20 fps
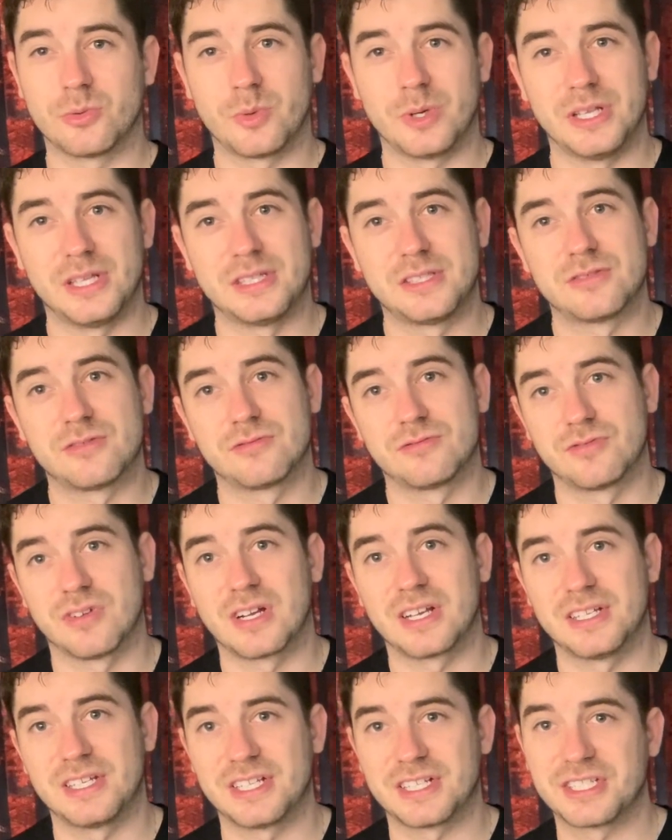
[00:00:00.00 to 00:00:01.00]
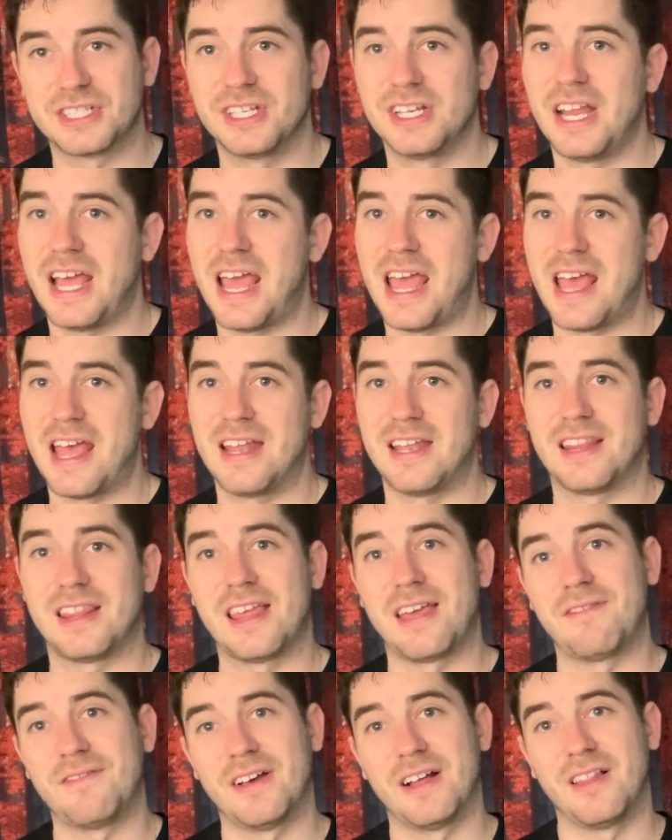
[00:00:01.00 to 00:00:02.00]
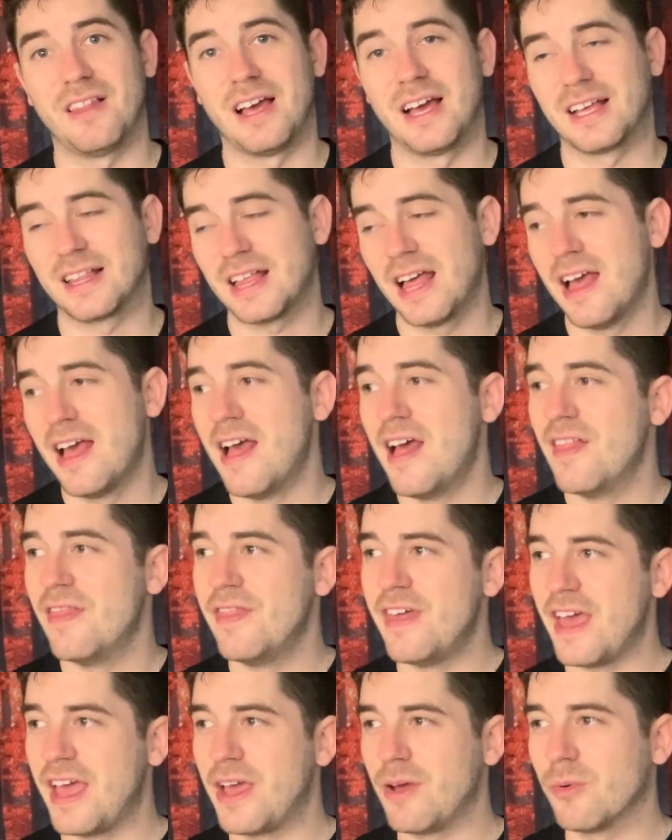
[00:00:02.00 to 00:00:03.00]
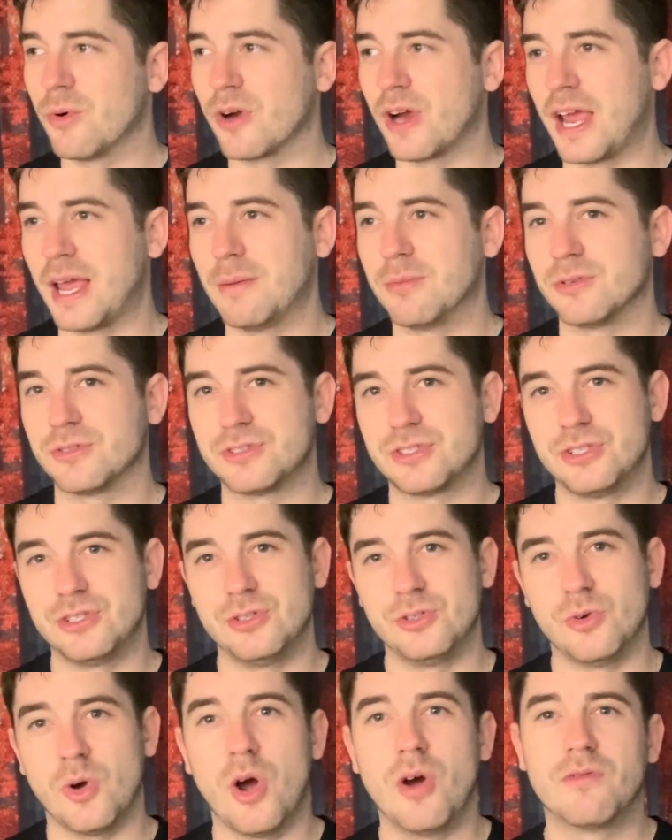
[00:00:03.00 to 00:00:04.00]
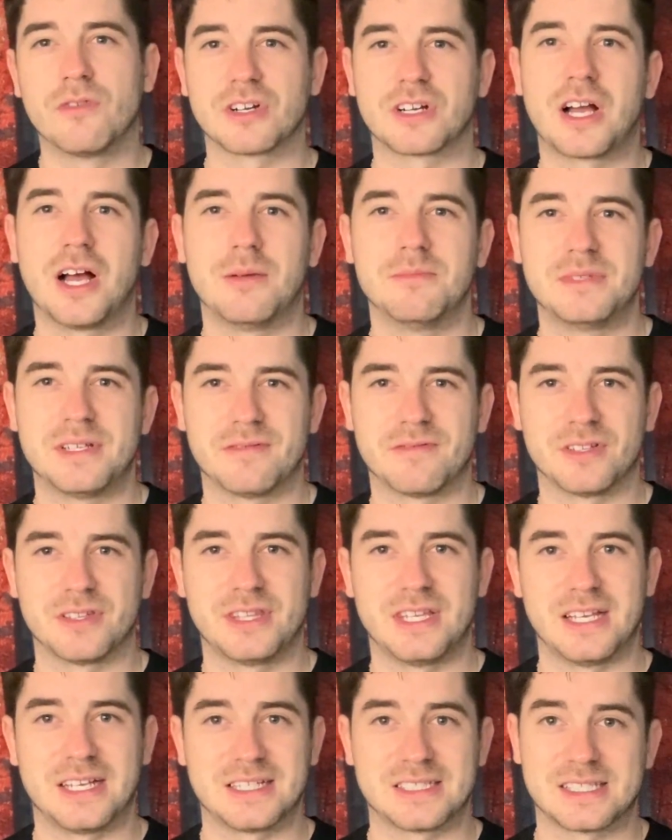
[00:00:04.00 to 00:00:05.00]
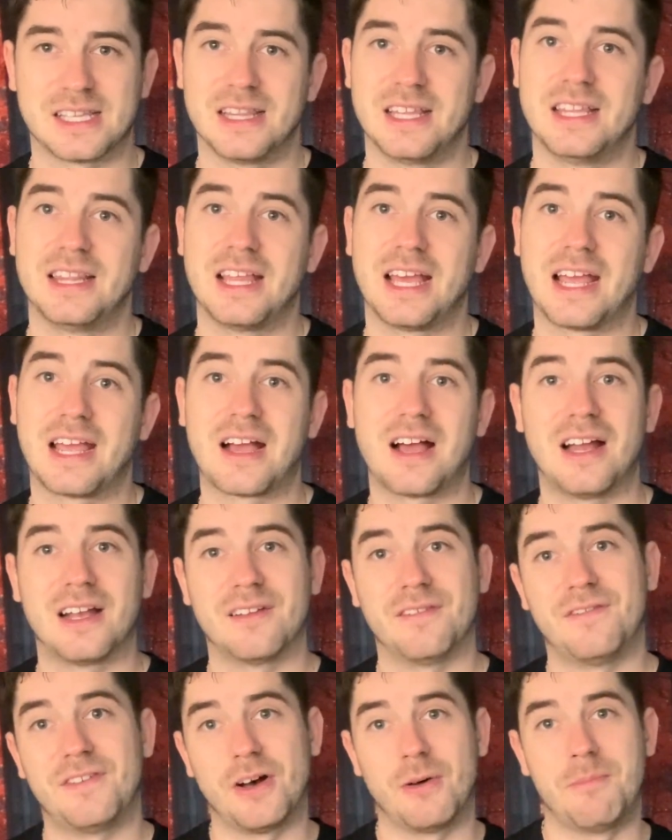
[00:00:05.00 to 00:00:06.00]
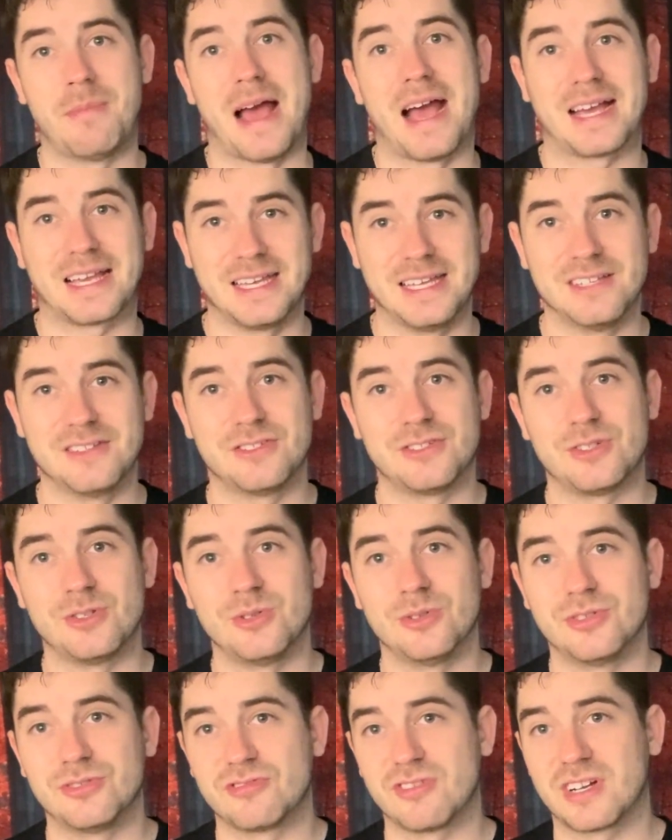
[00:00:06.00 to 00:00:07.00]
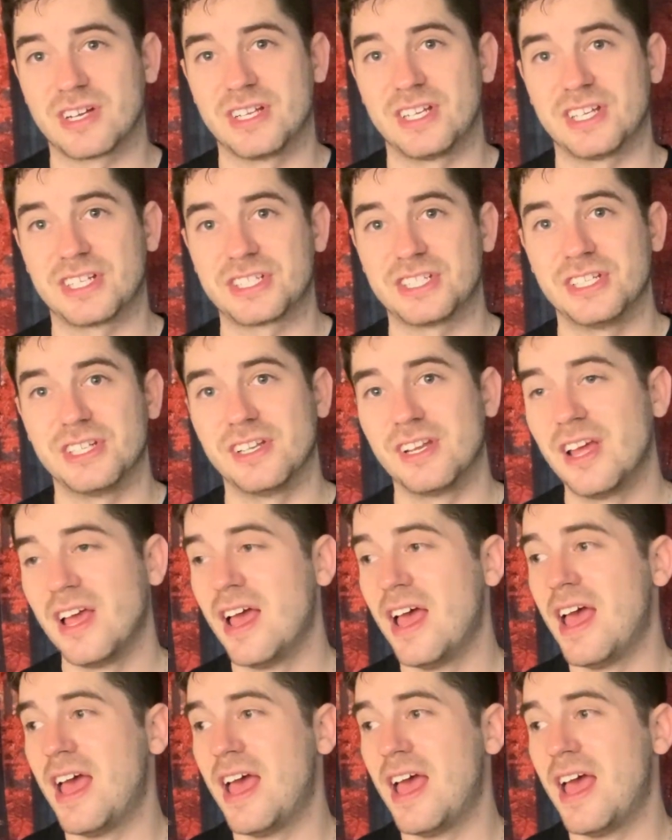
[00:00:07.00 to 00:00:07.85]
with drug addiction and they felt like they were able to overcome different things and then they kind of fell back into the drug addiction.